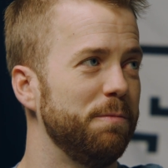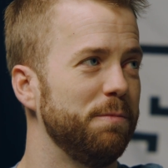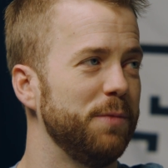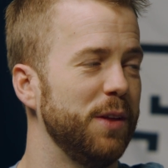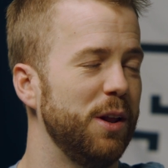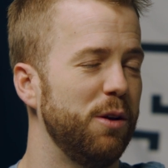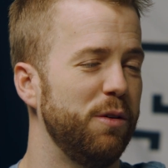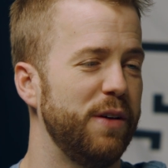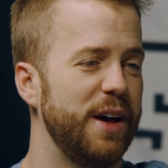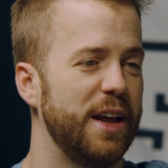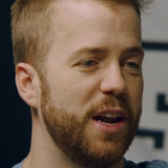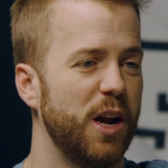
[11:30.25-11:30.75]

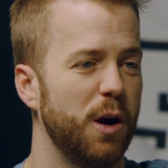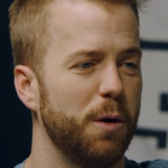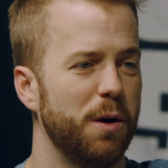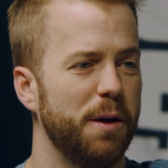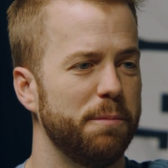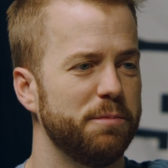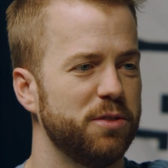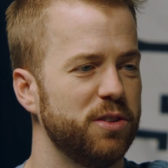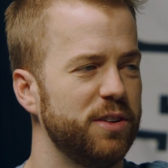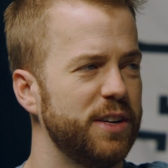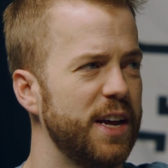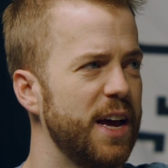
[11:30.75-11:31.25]
We had our
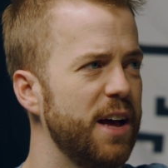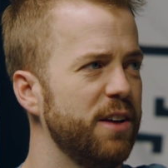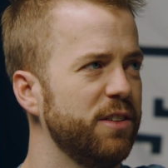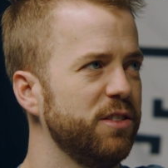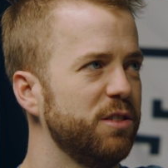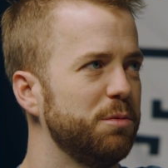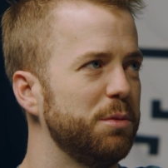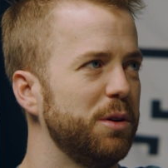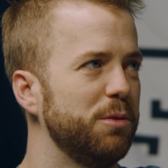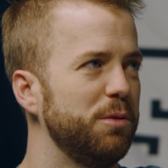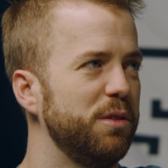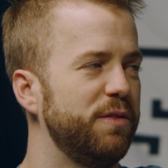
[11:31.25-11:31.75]
ups and
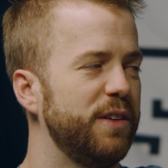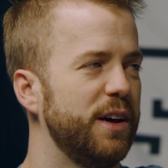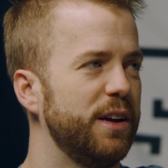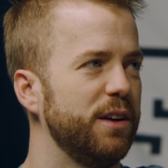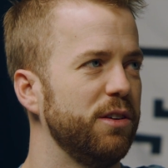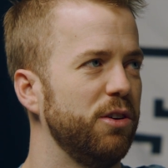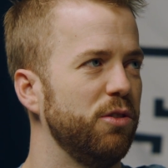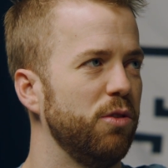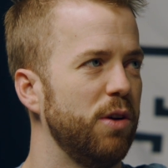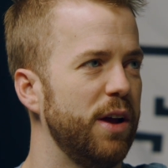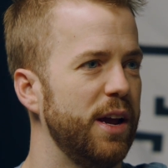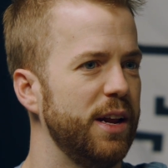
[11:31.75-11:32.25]
downs, but we've had a
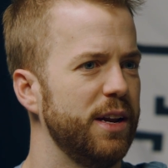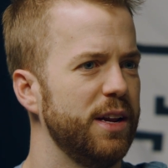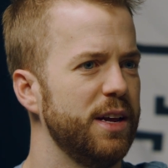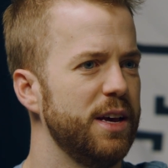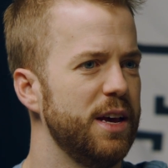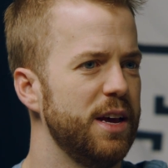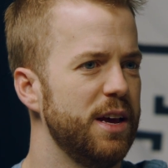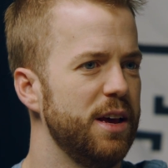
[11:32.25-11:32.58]
great